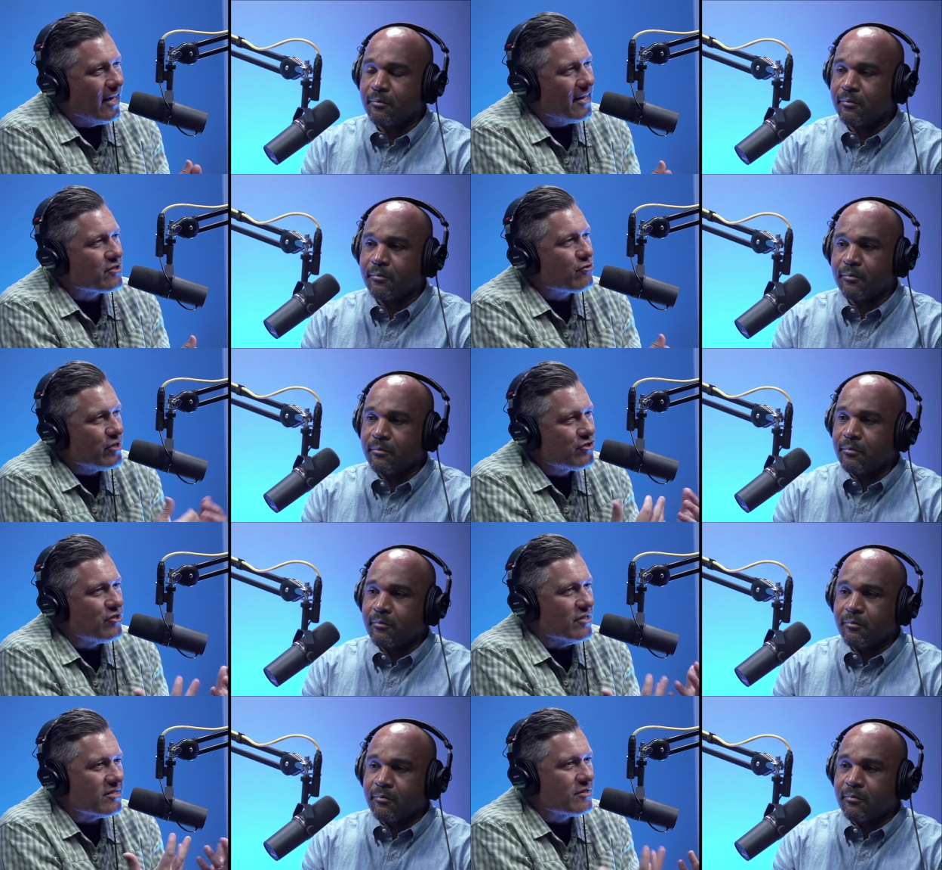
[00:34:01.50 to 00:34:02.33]
Speaker 1: And as
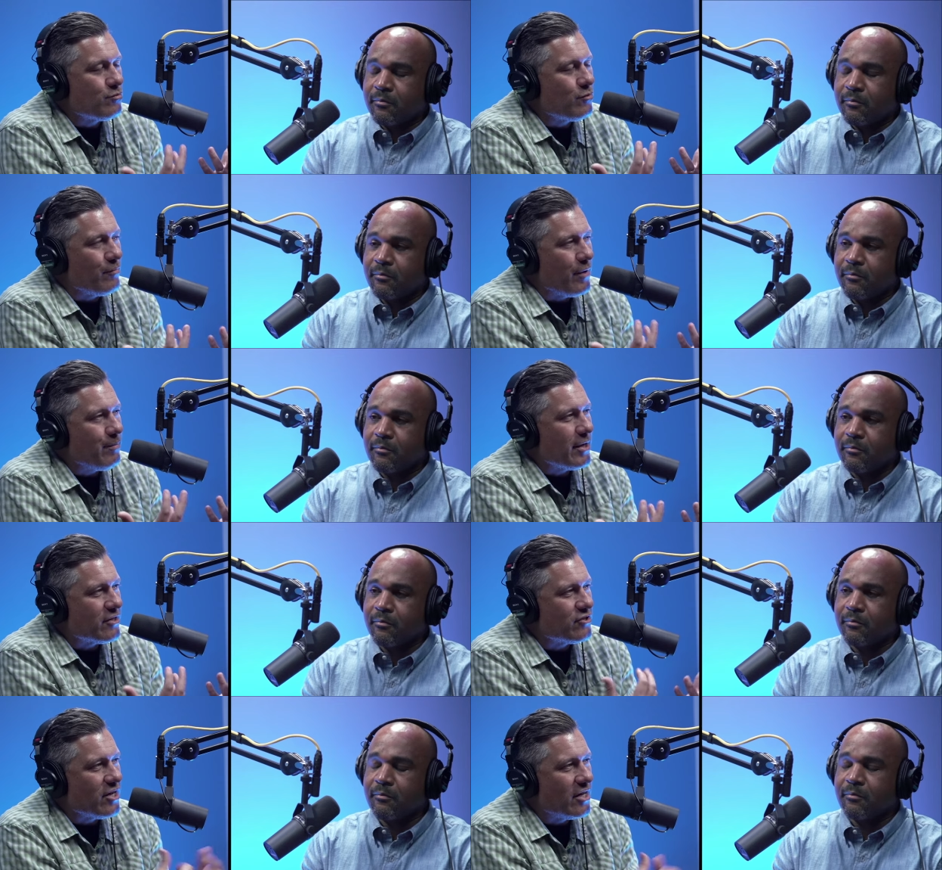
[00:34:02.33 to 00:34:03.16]
Christians, this is one of my
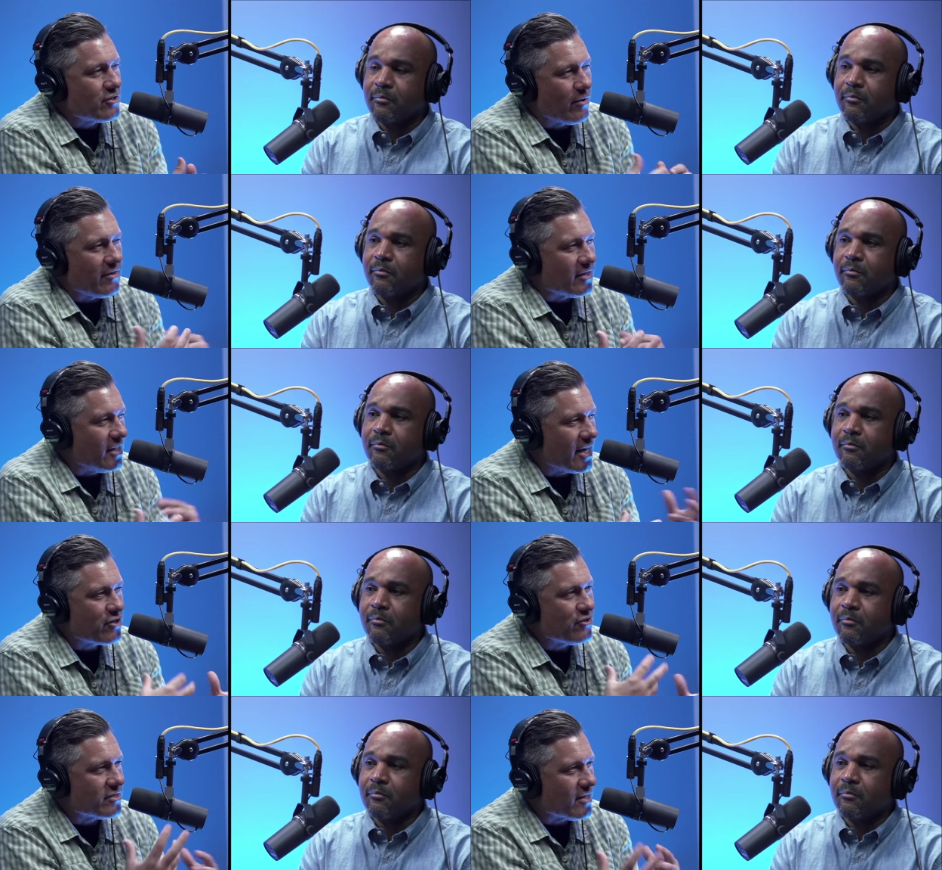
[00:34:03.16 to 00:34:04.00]
biggest challenges around the
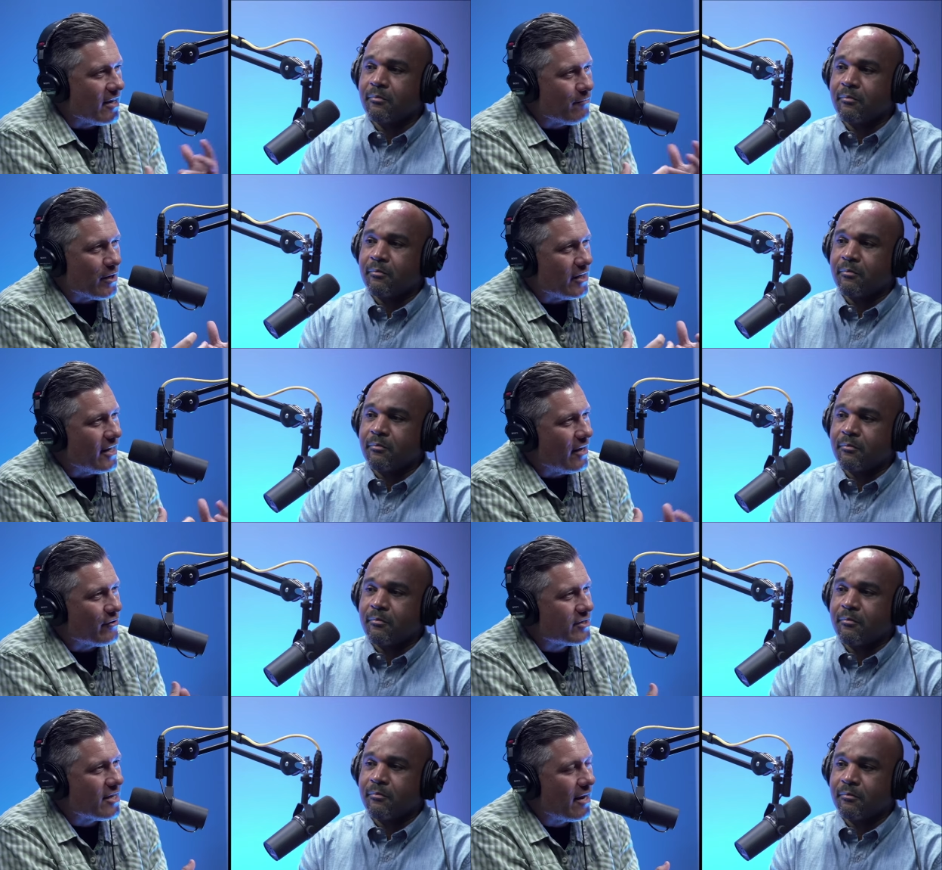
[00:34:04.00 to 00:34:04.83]
election time right
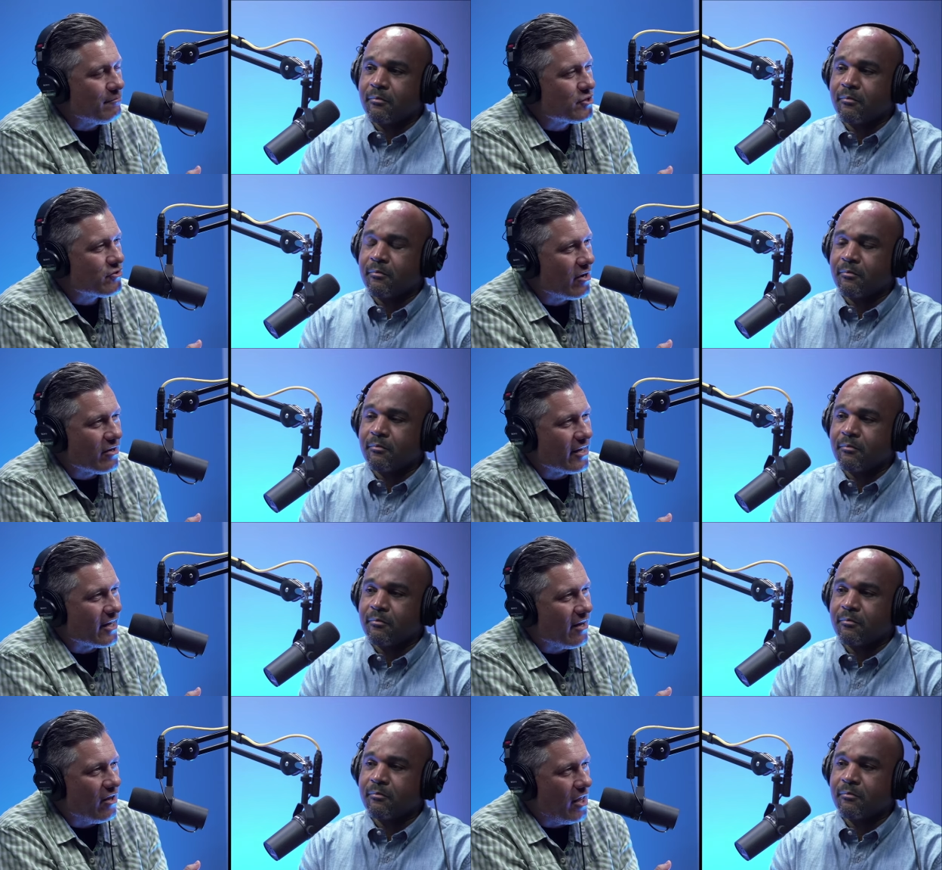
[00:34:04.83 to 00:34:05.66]
now is that I'm
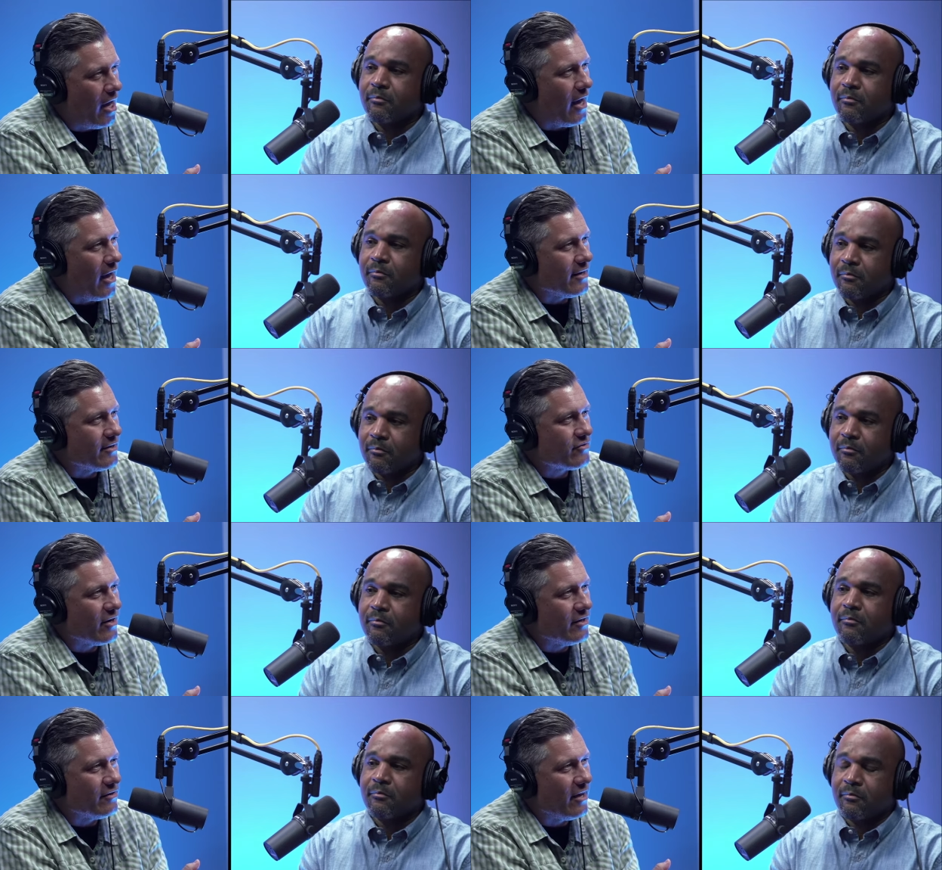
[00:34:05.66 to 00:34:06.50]
struggling a
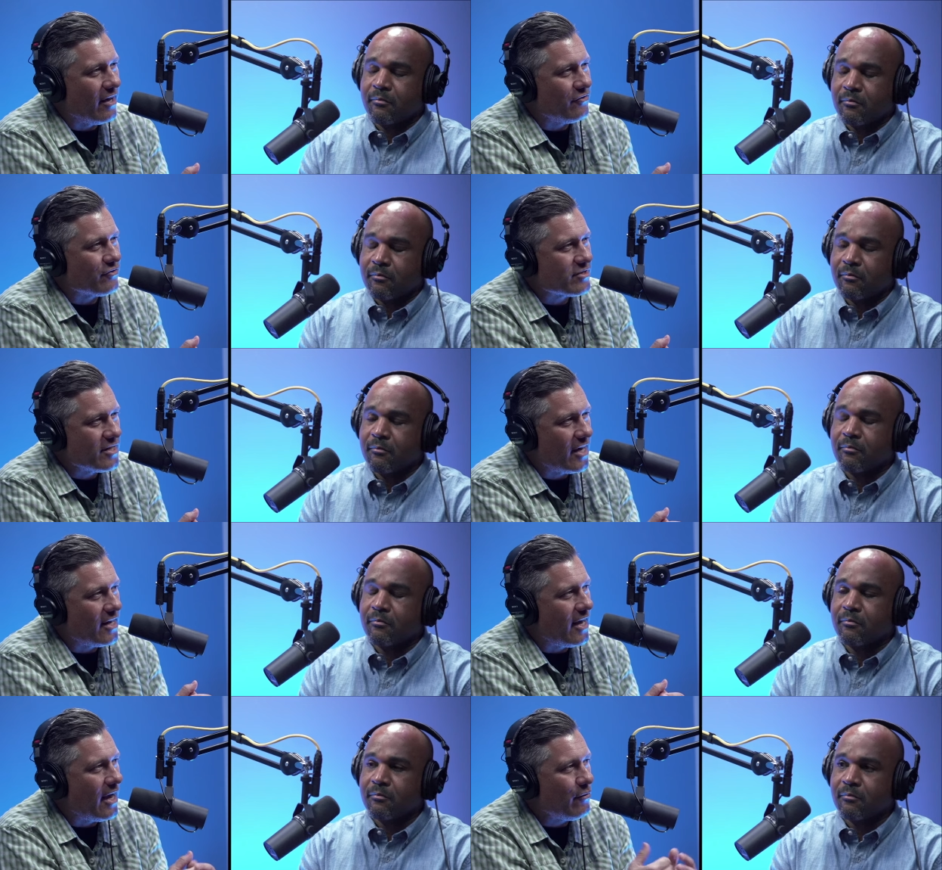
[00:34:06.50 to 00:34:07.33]
lot trying to
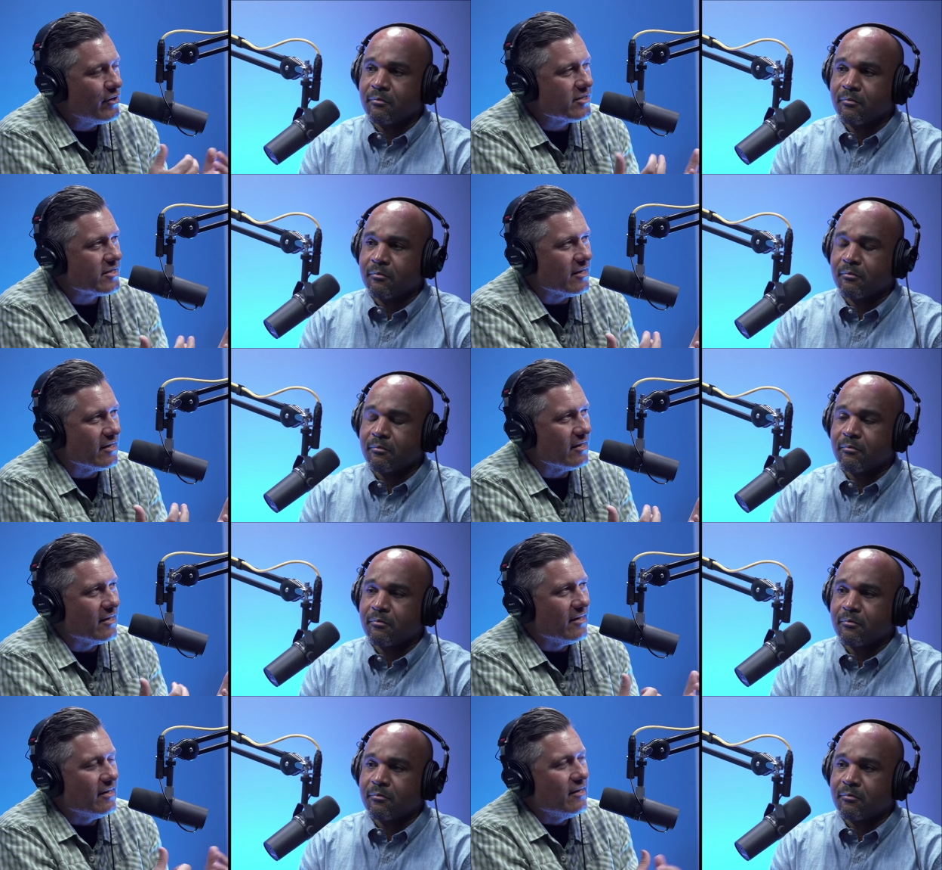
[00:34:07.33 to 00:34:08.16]
understand how it is
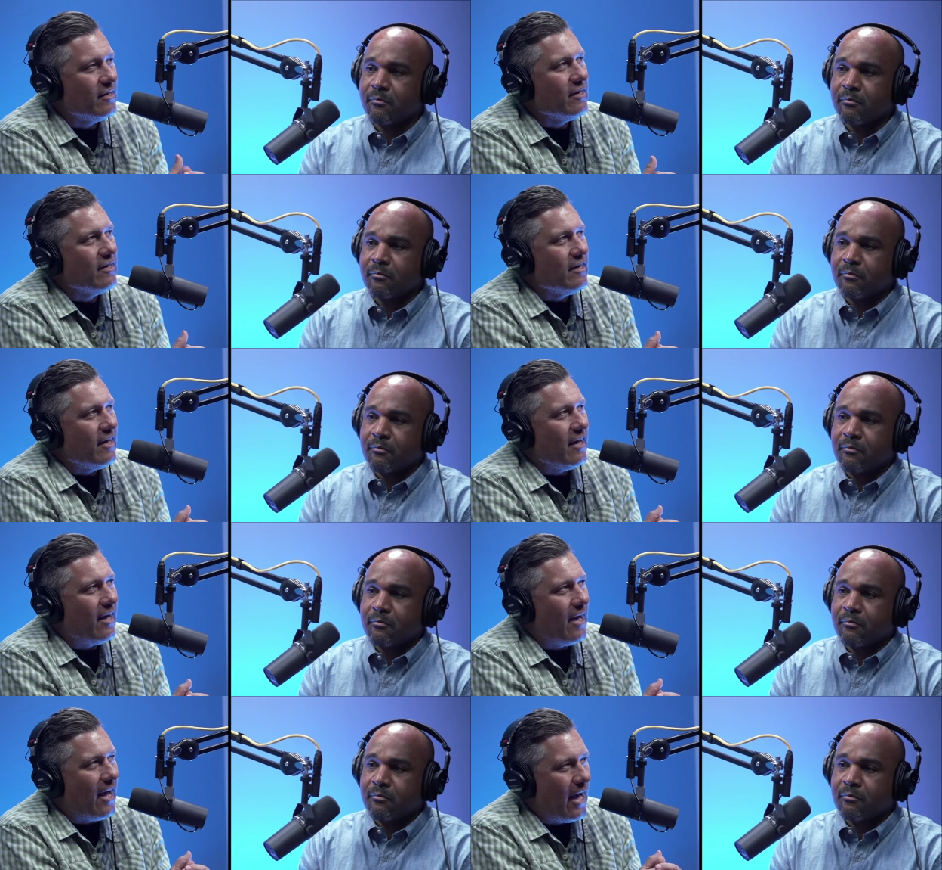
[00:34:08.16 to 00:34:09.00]
that
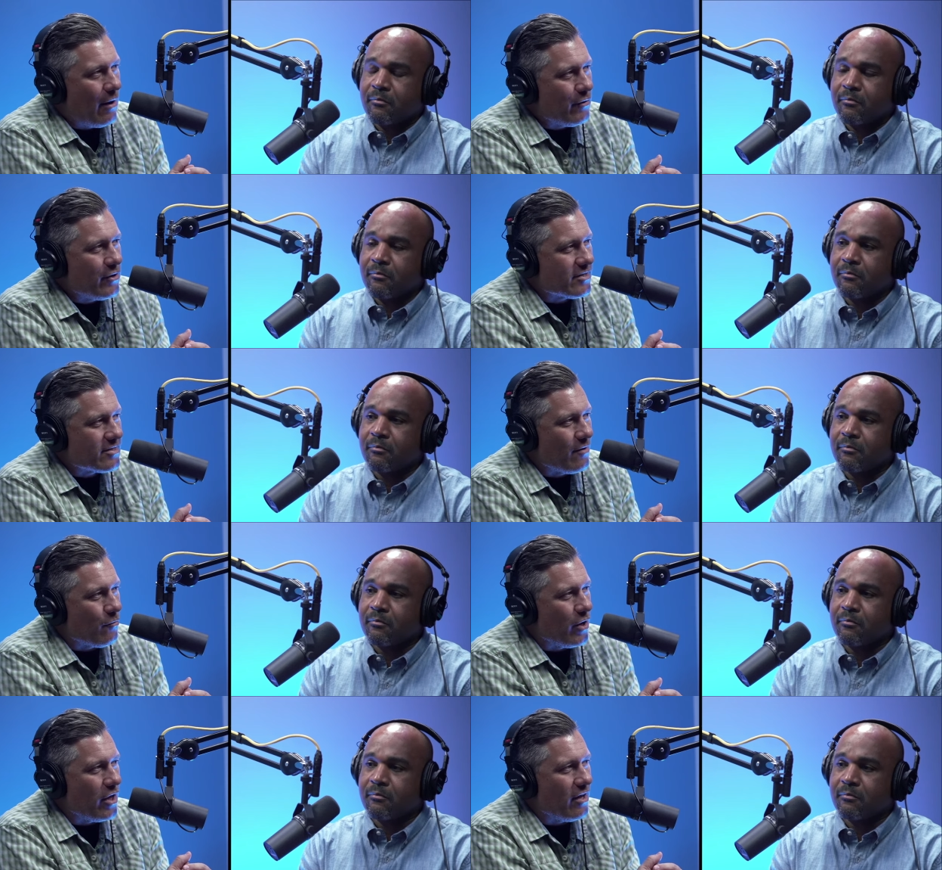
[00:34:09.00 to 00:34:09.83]
how it
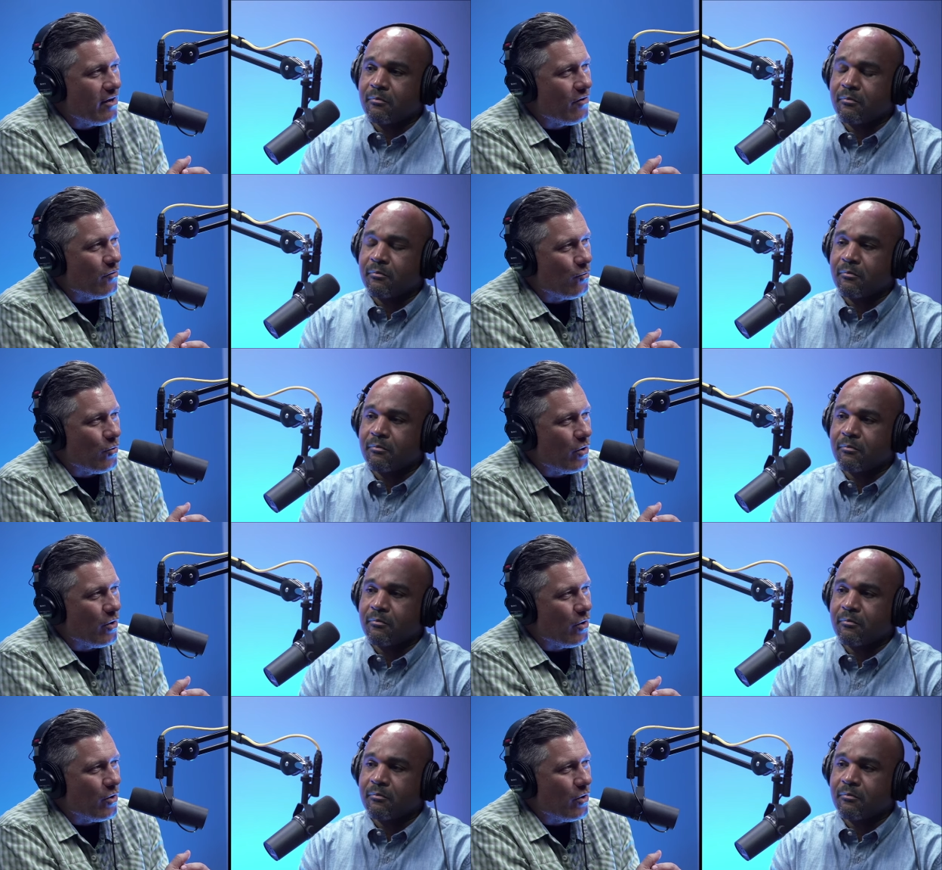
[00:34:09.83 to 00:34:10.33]
is that we